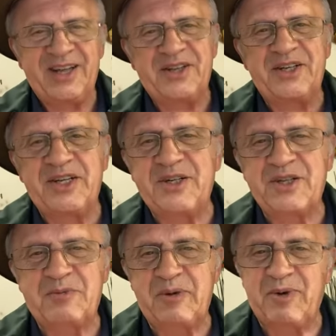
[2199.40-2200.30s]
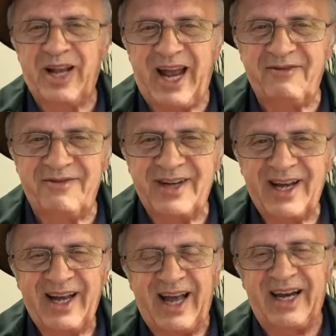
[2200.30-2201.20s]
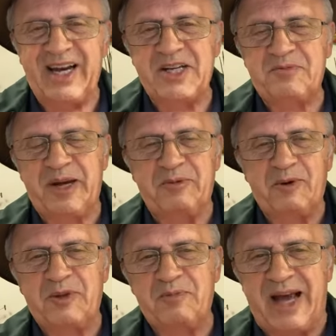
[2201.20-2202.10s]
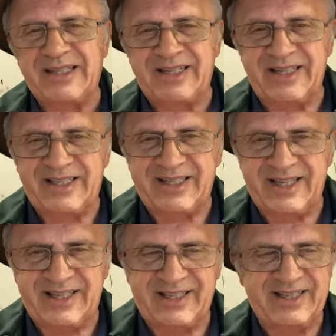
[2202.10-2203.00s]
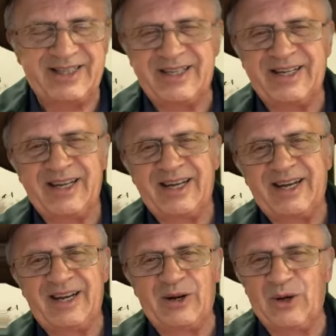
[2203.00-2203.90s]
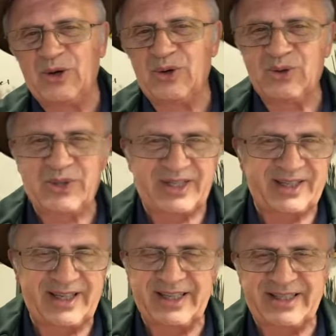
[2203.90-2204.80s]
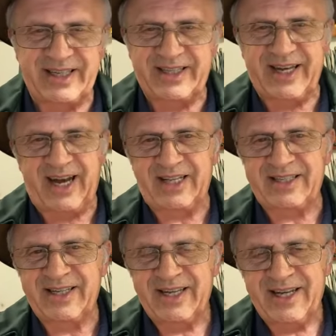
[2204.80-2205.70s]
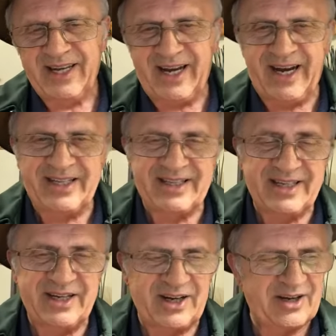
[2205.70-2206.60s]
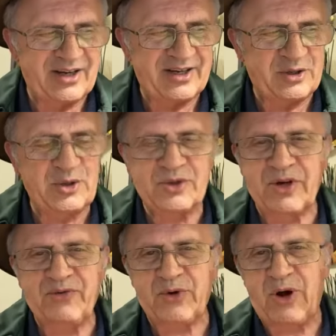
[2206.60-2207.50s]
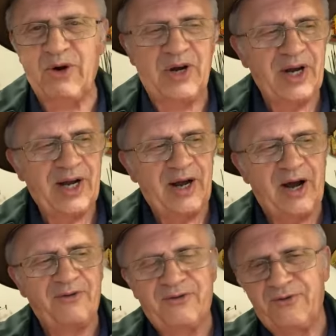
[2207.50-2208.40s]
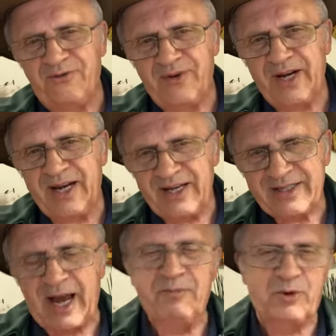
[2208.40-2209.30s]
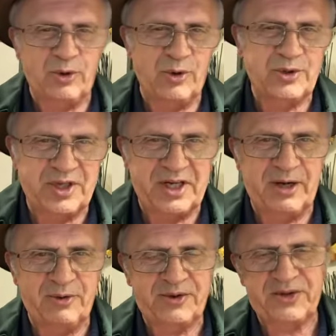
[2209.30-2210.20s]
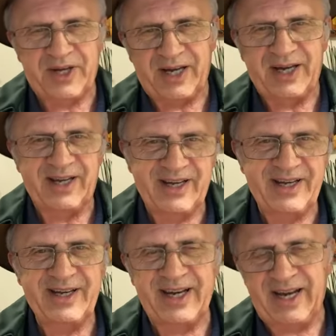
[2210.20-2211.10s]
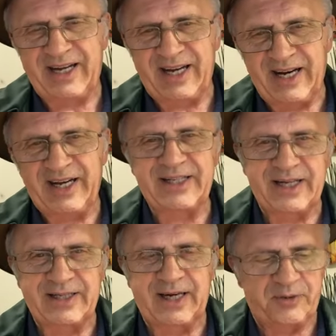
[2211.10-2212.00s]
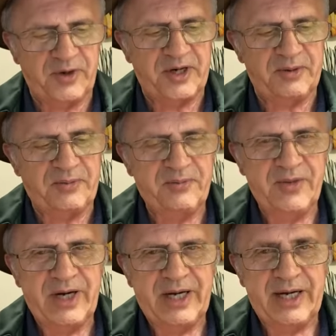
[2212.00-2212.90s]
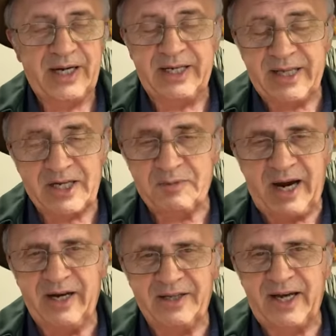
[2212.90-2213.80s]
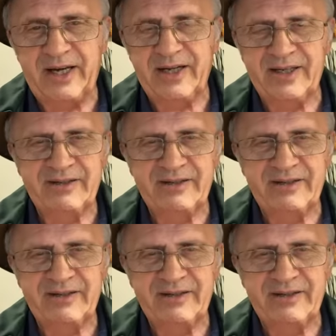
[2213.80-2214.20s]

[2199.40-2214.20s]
the indigenous people have against people with muskets and laws and this and that, and you know use of of uh, some cruelty, you know, with uh, uh, killings, etc. In Tasmania, they